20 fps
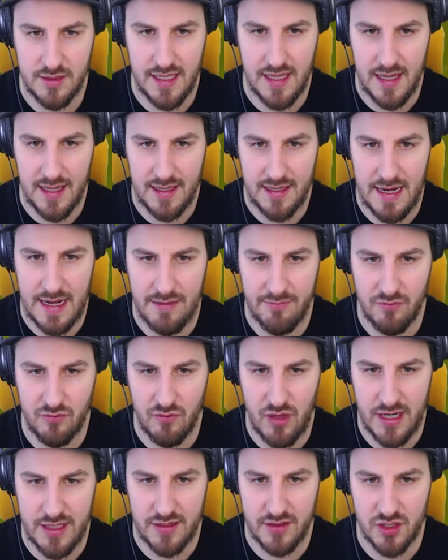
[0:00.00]
Yeah, and and
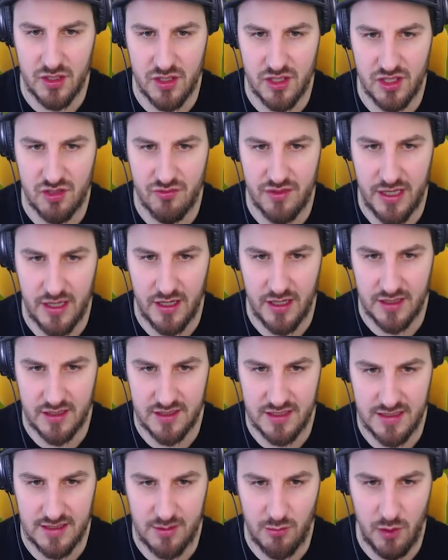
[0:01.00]
write nursery on it,
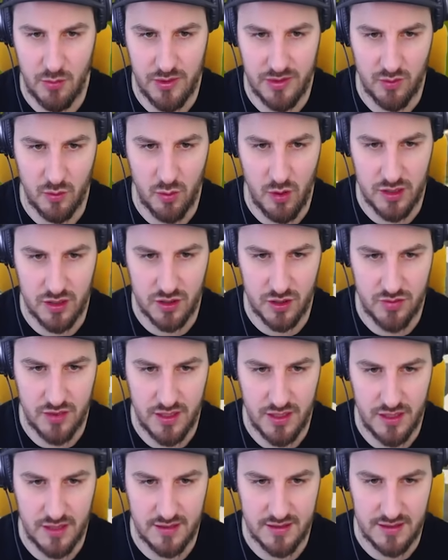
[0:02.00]
because then they won't be able to walk through
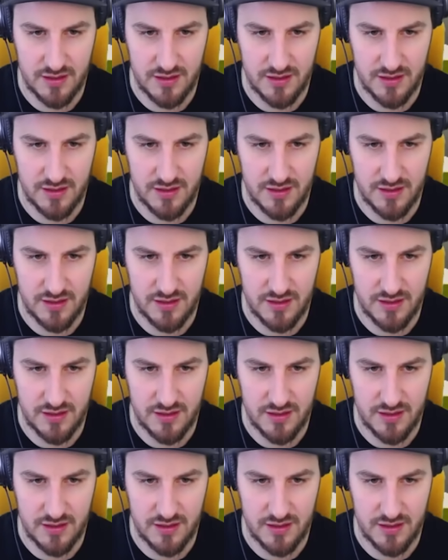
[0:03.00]
here.